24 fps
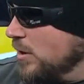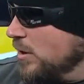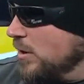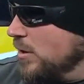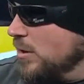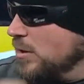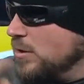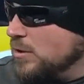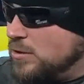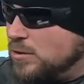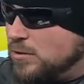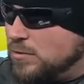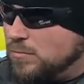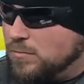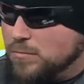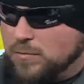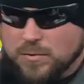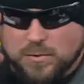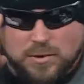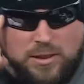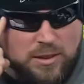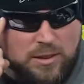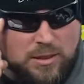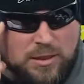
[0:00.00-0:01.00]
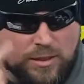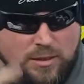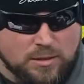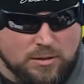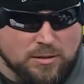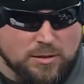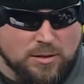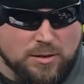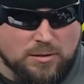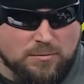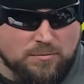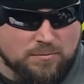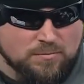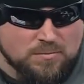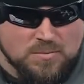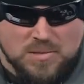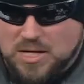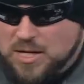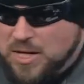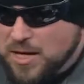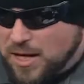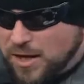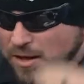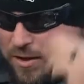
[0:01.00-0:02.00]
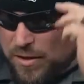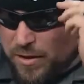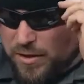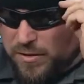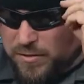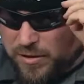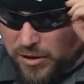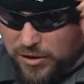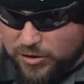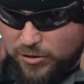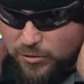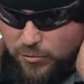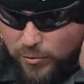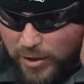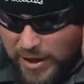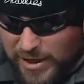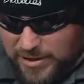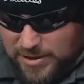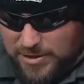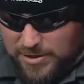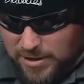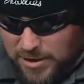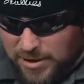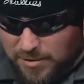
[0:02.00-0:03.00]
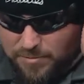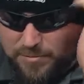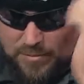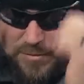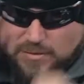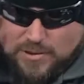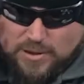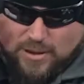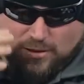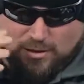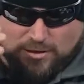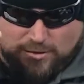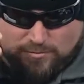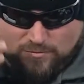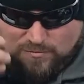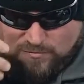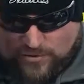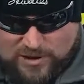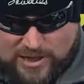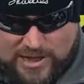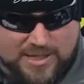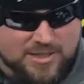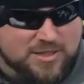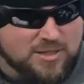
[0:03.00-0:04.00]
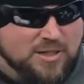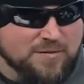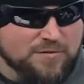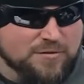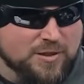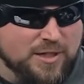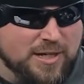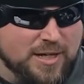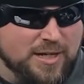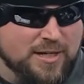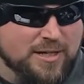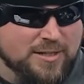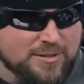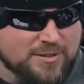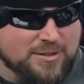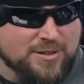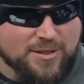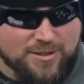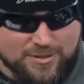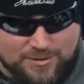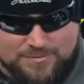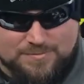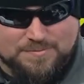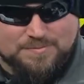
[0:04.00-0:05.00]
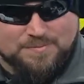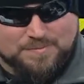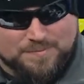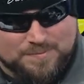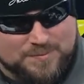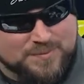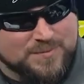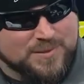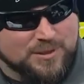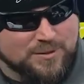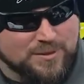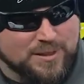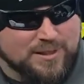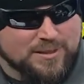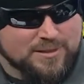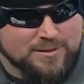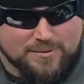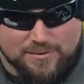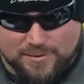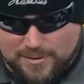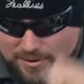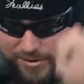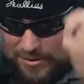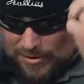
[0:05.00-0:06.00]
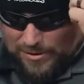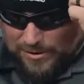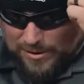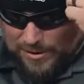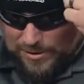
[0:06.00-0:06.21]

like this, and then you can... Nothing rises up, mm-hmm. nothing flies off your head. The glasses won't fall out. Correct. Very nice.